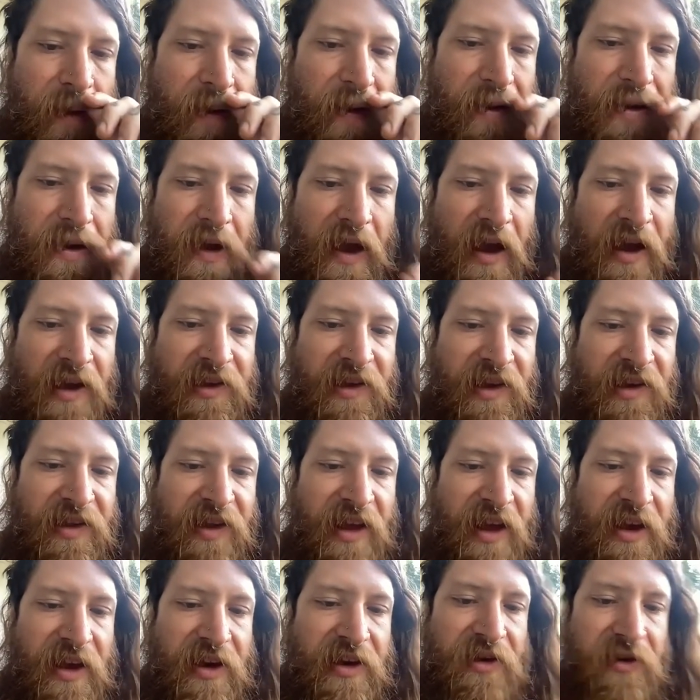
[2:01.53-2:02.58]
as I
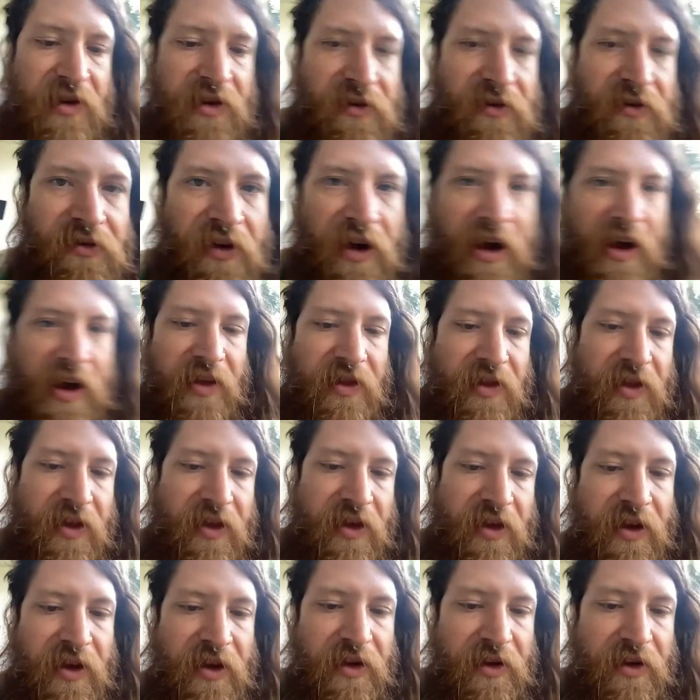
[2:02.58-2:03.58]
said, you can find the